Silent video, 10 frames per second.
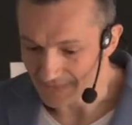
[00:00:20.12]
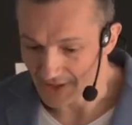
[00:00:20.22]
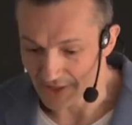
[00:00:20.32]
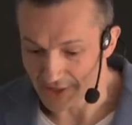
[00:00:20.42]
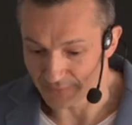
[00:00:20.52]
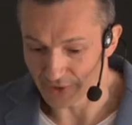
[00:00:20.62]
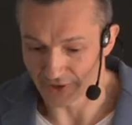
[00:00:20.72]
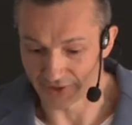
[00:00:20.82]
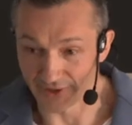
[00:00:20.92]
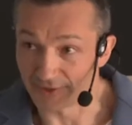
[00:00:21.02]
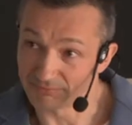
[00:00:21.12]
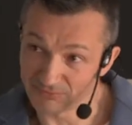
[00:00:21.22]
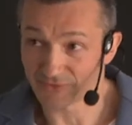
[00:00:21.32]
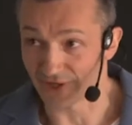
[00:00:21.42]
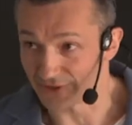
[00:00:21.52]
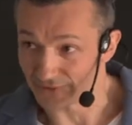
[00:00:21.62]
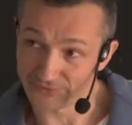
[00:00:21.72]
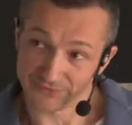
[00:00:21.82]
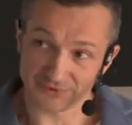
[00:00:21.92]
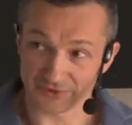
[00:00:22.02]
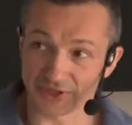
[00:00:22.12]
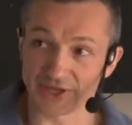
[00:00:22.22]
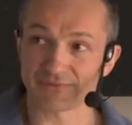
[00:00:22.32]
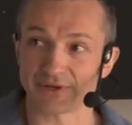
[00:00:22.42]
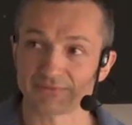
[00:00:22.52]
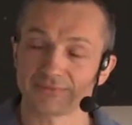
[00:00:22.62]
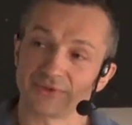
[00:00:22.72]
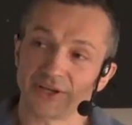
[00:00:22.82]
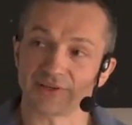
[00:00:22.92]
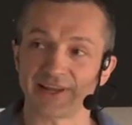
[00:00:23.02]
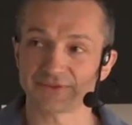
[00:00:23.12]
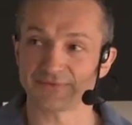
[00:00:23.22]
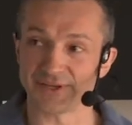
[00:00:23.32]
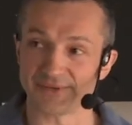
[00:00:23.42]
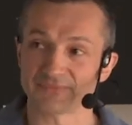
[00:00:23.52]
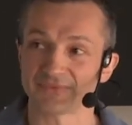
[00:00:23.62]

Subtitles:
I am kind of IRA in Latvia.